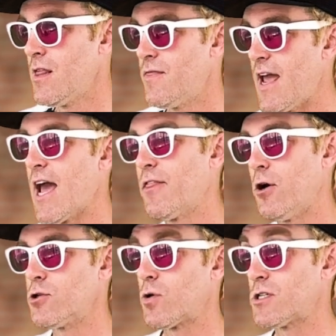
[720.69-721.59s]
they had
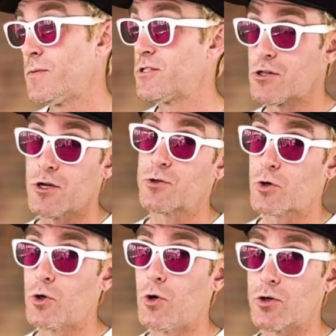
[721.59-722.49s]
those recipes, and those were
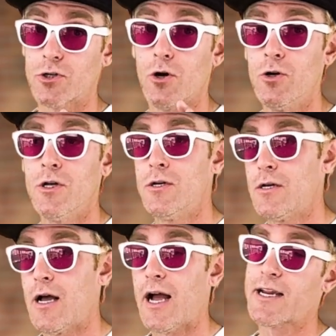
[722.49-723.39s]
cool. So
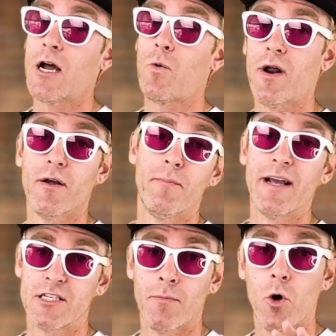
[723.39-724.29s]
I kind of want to
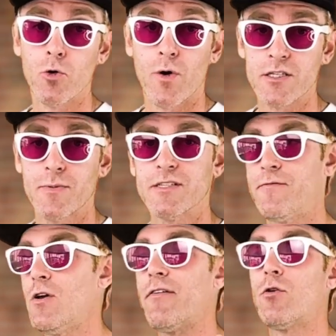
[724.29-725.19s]
make some old recipes. If
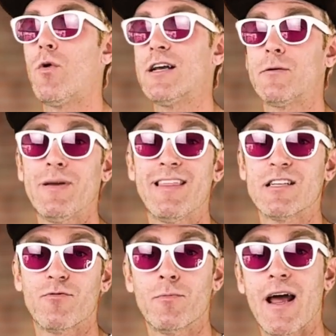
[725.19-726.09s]
you have a recipe
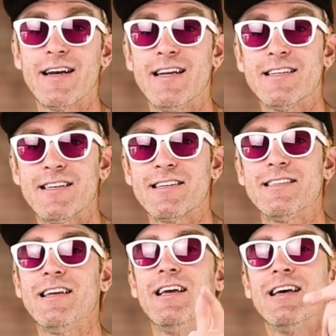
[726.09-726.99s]
that's from
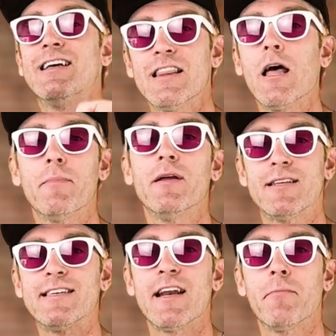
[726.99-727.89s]
1960,
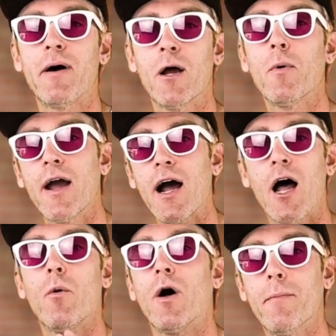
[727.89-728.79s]
send it my way.
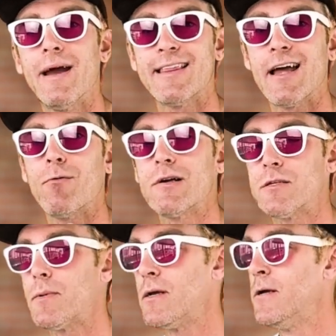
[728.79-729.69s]
I want to make that
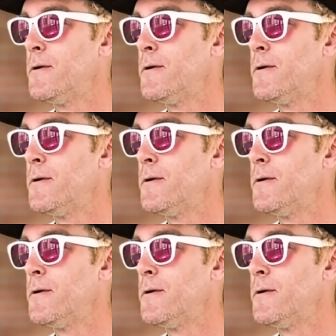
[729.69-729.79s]
recipe.